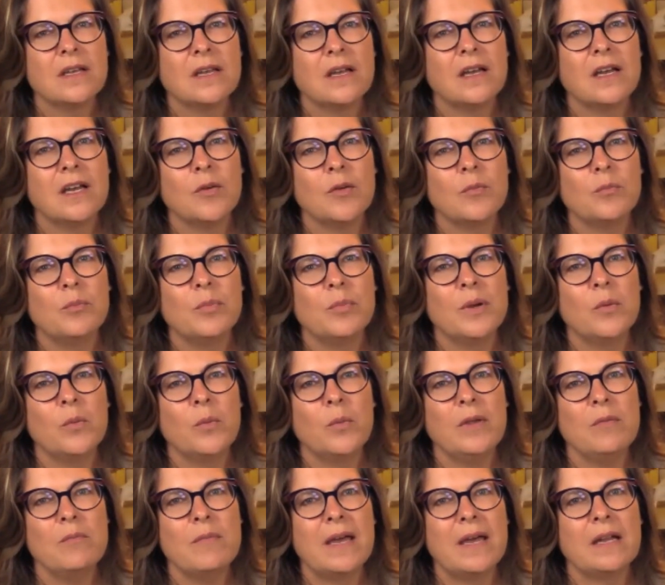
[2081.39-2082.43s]
but
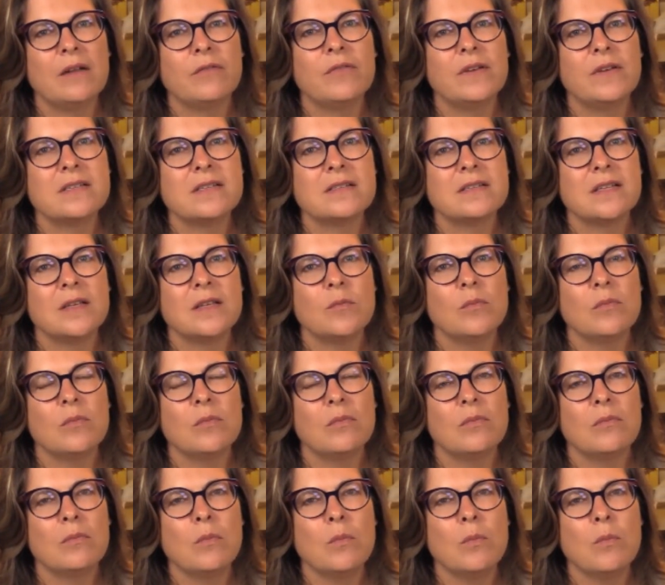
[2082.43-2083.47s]
we manifest
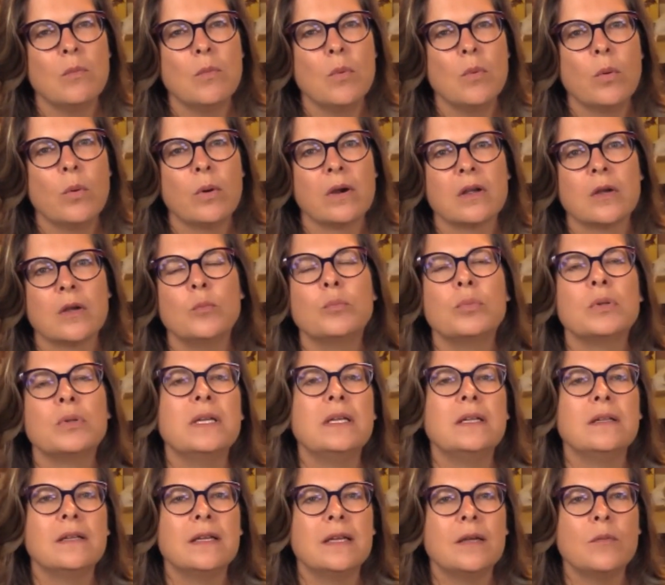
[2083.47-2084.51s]
them more
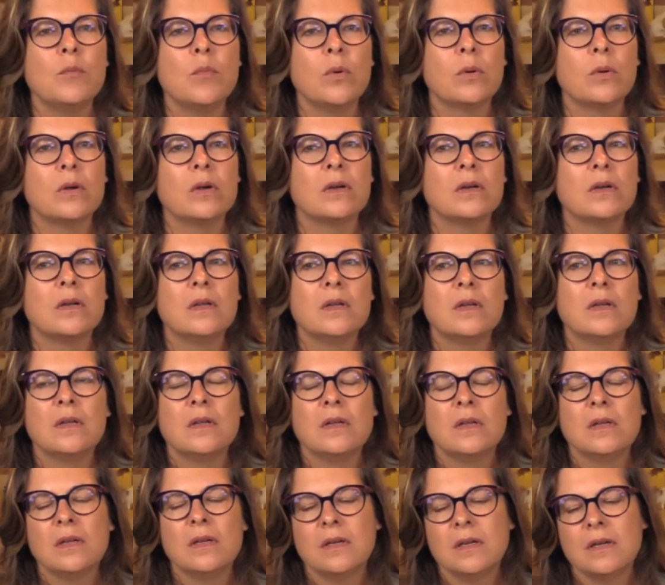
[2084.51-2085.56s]
completely, more
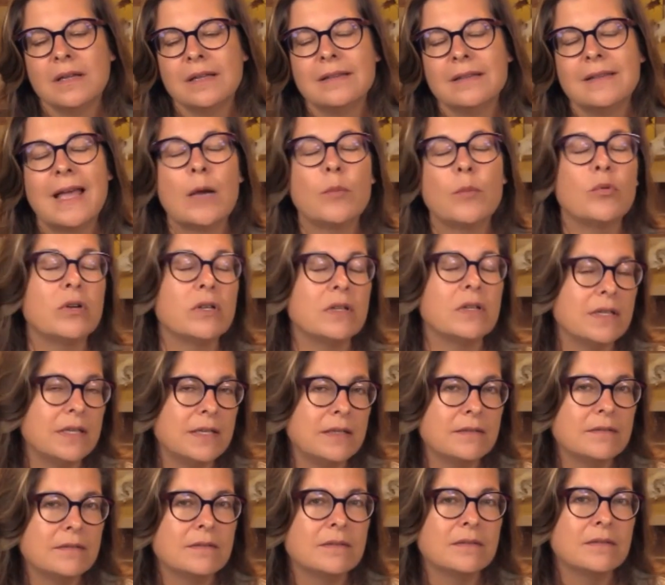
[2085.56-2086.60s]

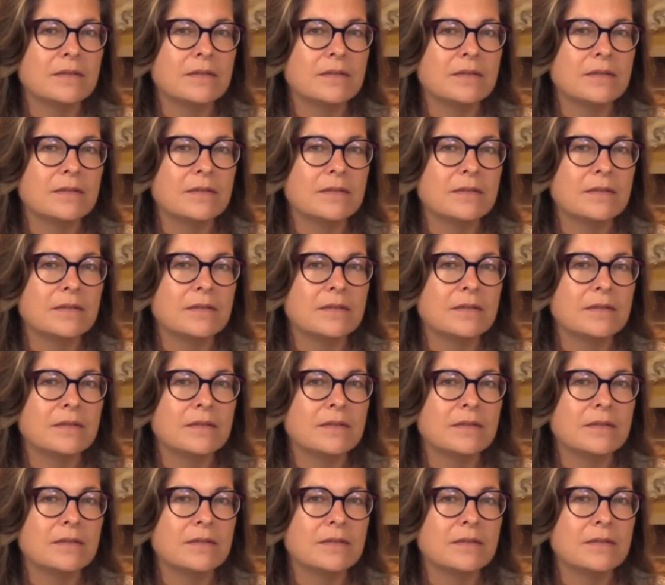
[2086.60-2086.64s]
elaborately,